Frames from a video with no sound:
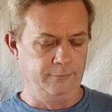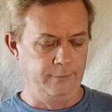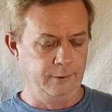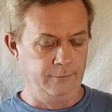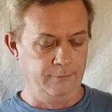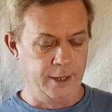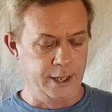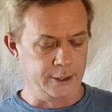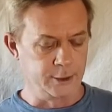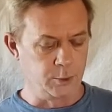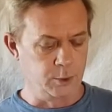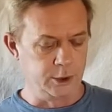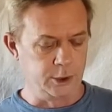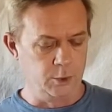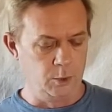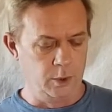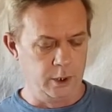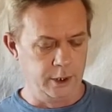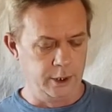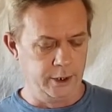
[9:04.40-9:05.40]
If that's what you
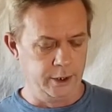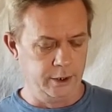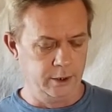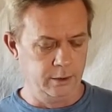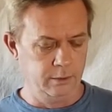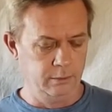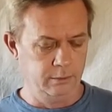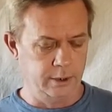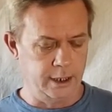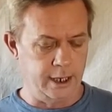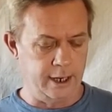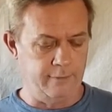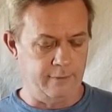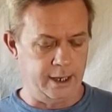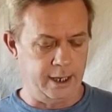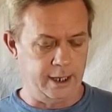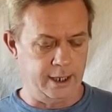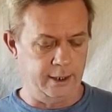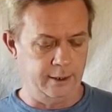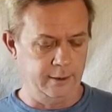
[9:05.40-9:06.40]
want to do, have
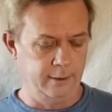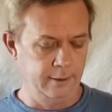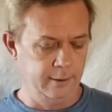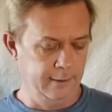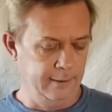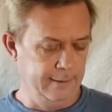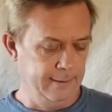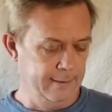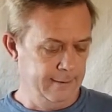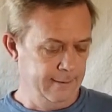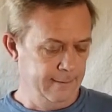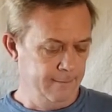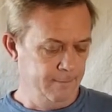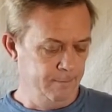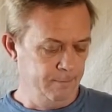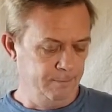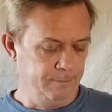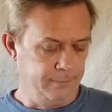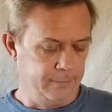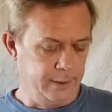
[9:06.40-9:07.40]
at it.
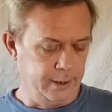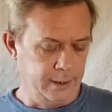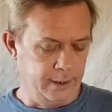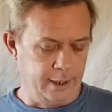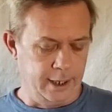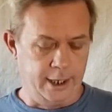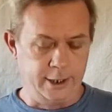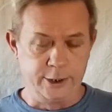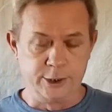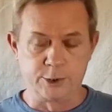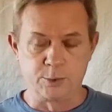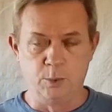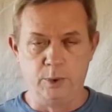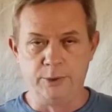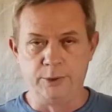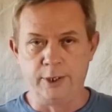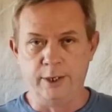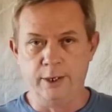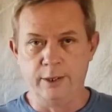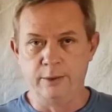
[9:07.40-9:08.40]
I just went
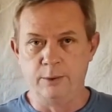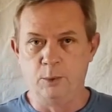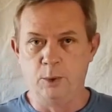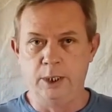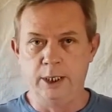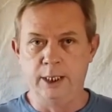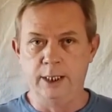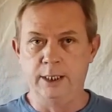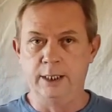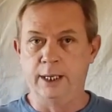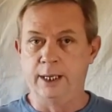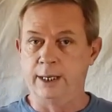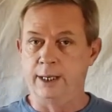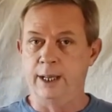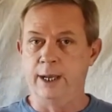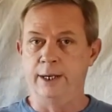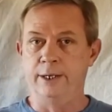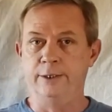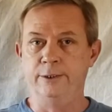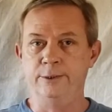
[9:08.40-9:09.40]
the other way. I
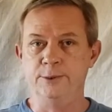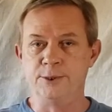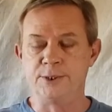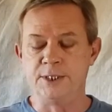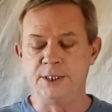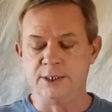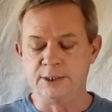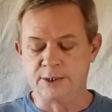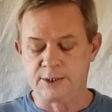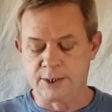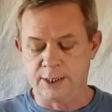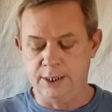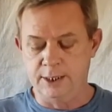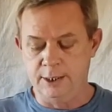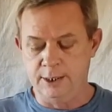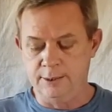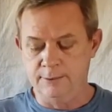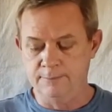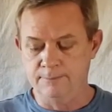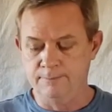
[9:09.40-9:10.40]
got a new
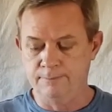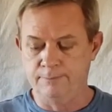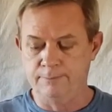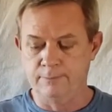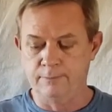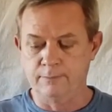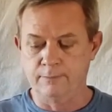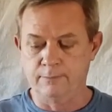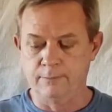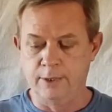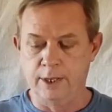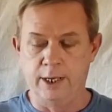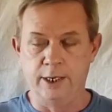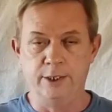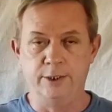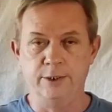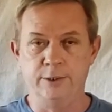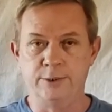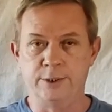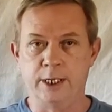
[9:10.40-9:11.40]
CNC, got a
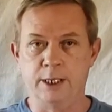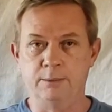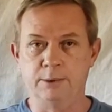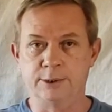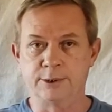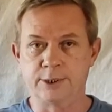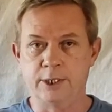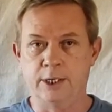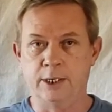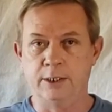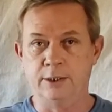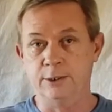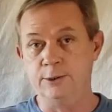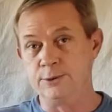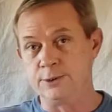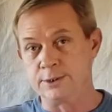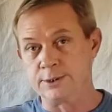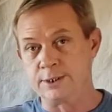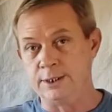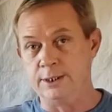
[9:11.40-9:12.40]
new table saw, use
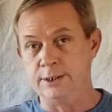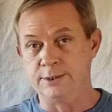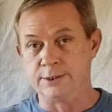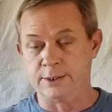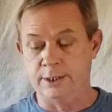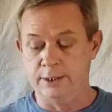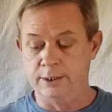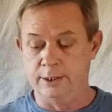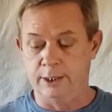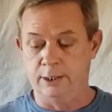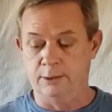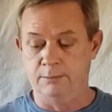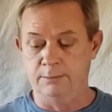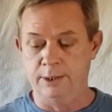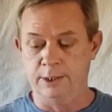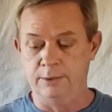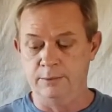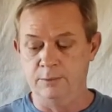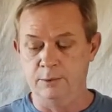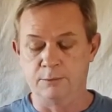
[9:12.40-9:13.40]
a CNC to help
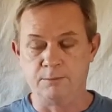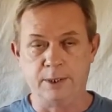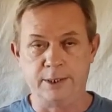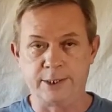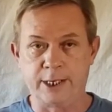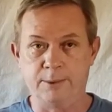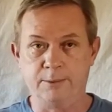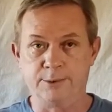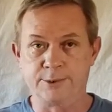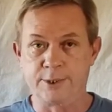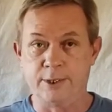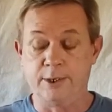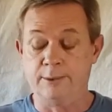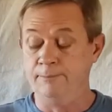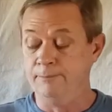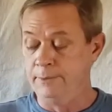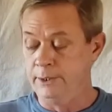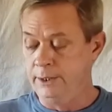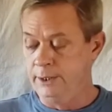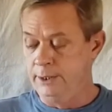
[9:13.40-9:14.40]
me with my table saw.
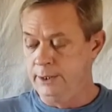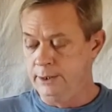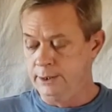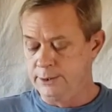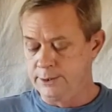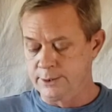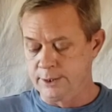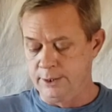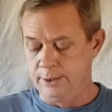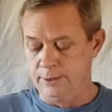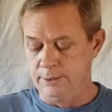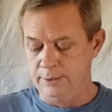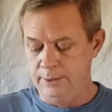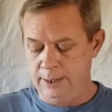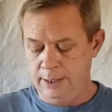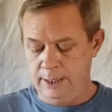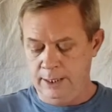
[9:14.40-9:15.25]
So